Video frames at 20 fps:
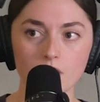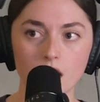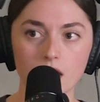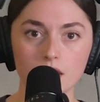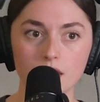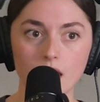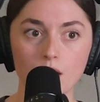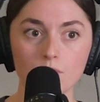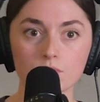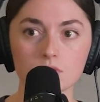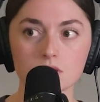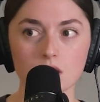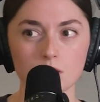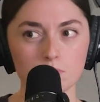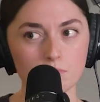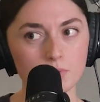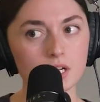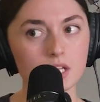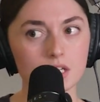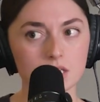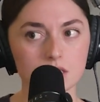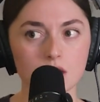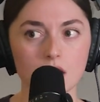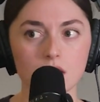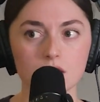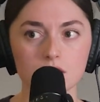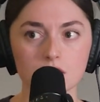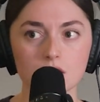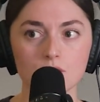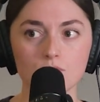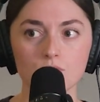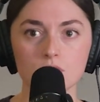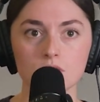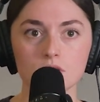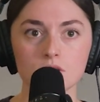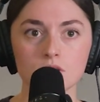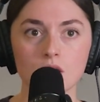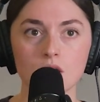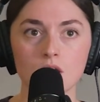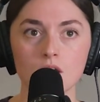And that was like pretty intense. It
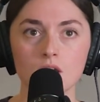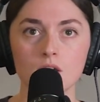was